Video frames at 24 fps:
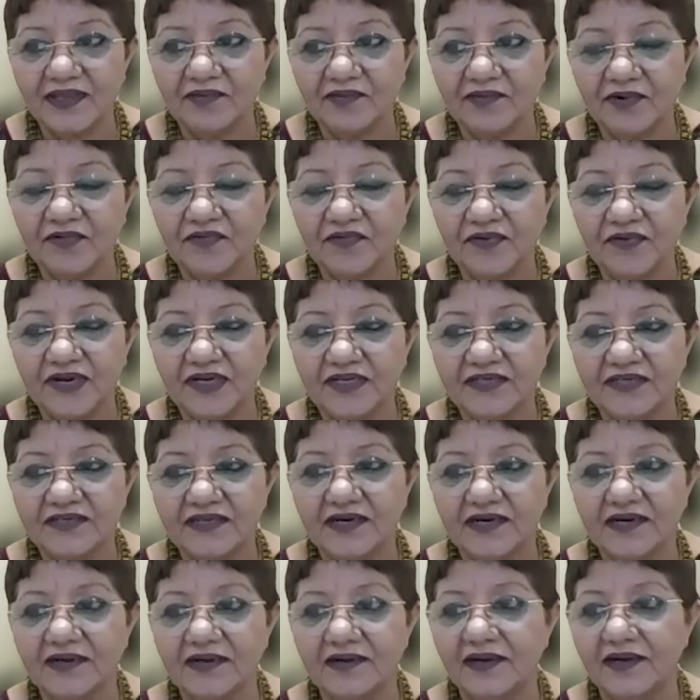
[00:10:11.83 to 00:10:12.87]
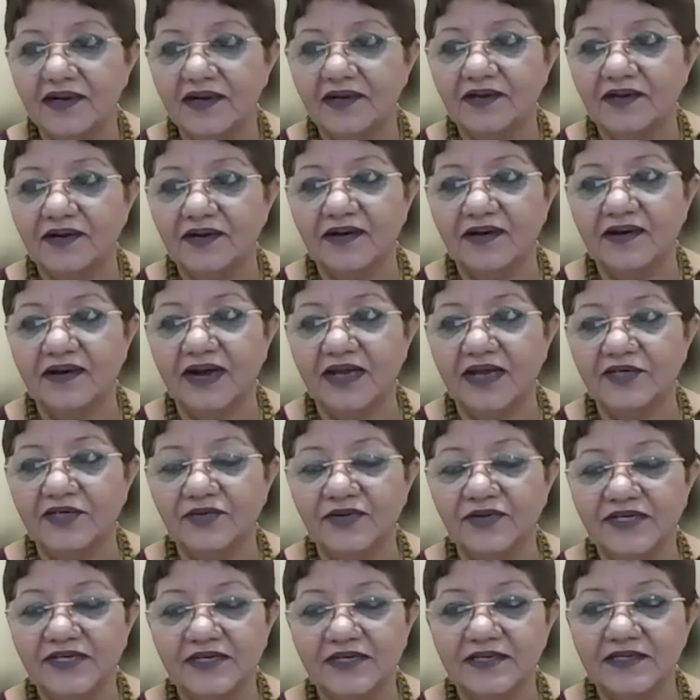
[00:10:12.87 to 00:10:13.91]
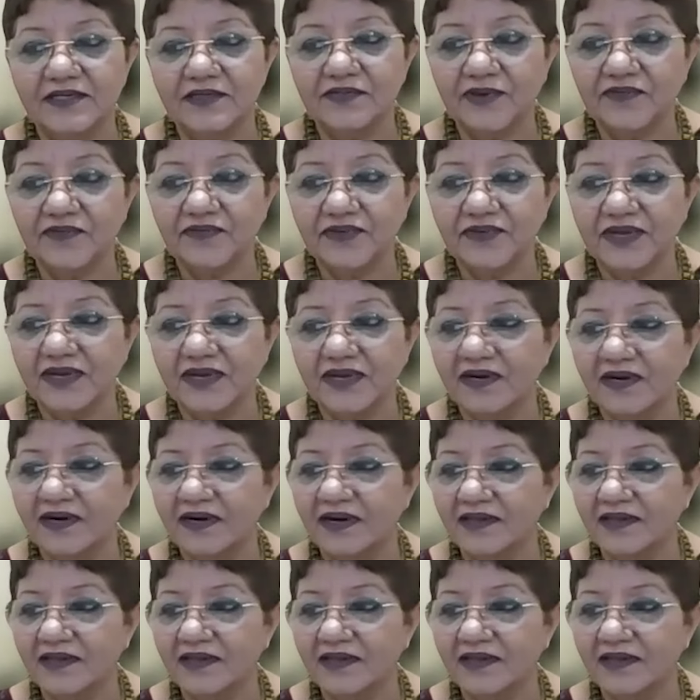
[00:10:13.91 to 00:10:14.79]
They would finish, say, graduation is 15,